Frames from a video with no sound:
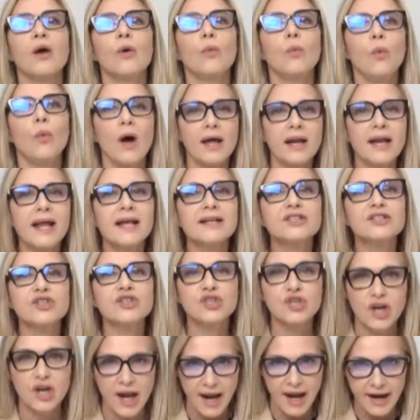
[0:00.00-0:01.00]
What
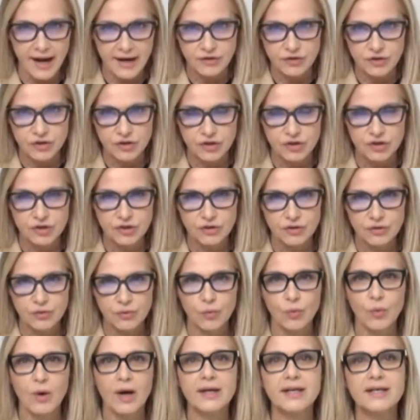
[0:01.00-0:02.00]
has changed?
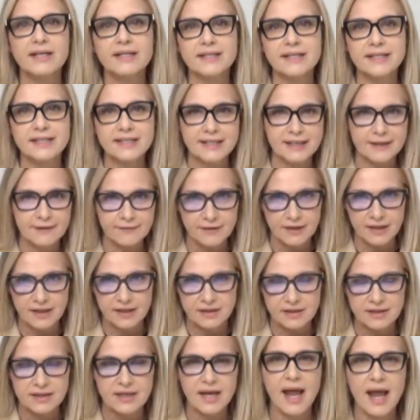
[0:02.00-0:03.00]
What is the
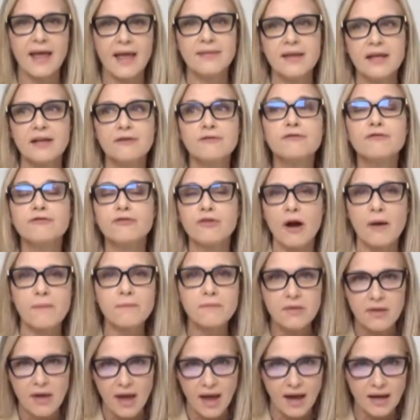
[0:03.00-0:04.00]
deviant? And then
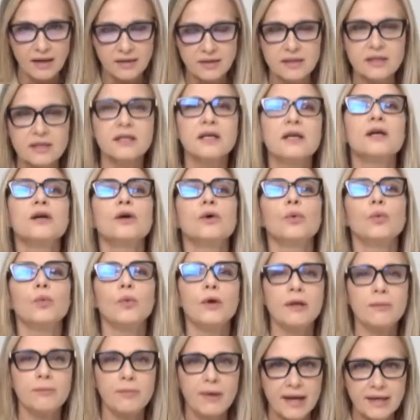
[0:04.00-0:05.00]
from that,
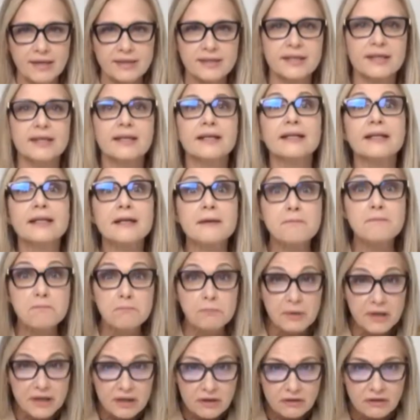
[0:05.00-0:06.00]
we basically
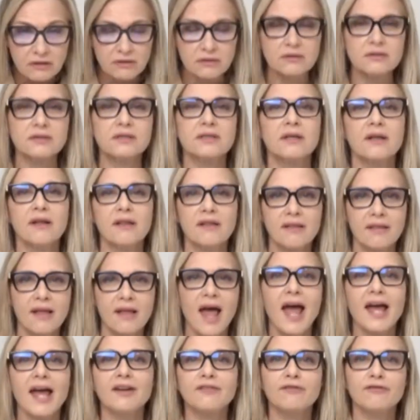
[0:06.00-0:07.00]
build
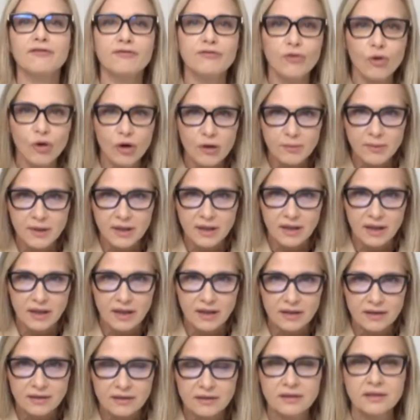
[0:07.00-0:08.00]
that
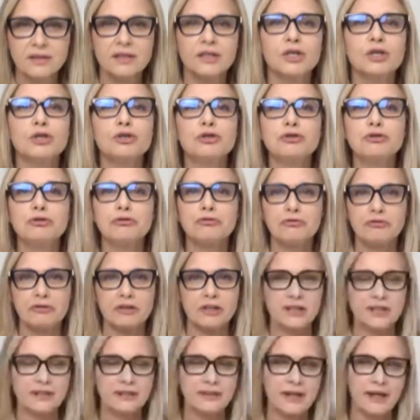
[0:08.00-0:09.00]
formula to
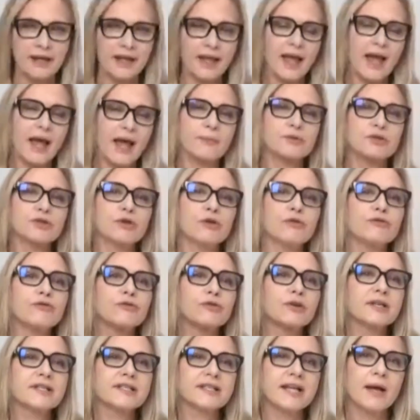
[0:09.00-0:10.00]
fill in that gap. So
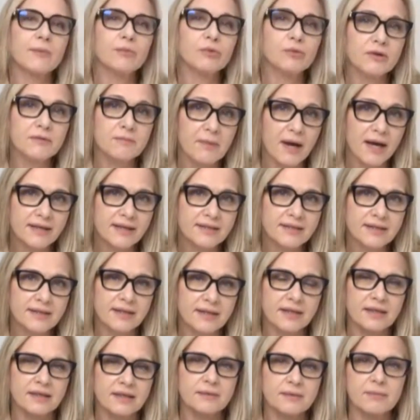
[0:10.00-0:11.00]
for example, with my
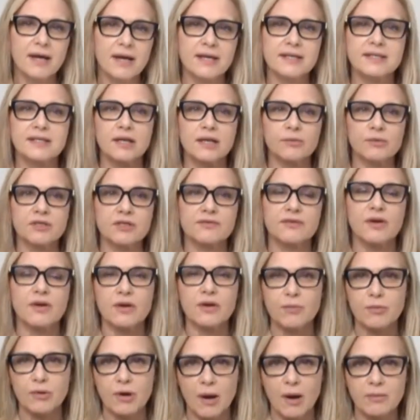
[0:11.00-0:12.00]
skin was
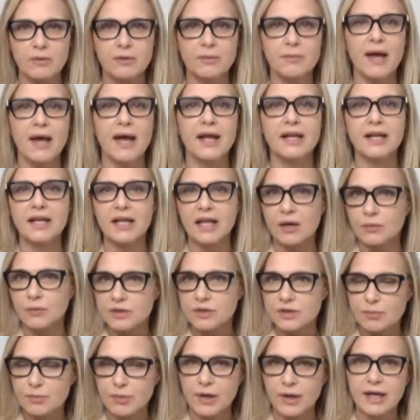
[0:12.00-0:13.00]
very problematic. It
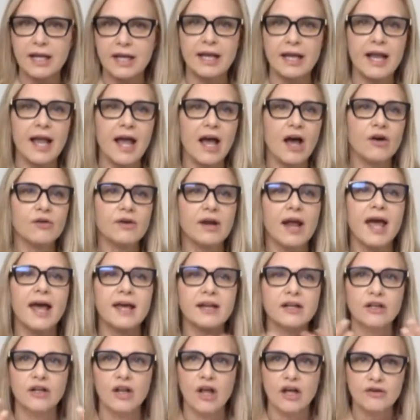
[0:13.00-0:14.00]
was breaking out. I
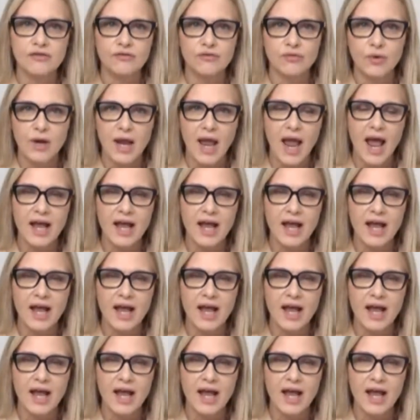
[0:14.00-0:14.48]
had a lot of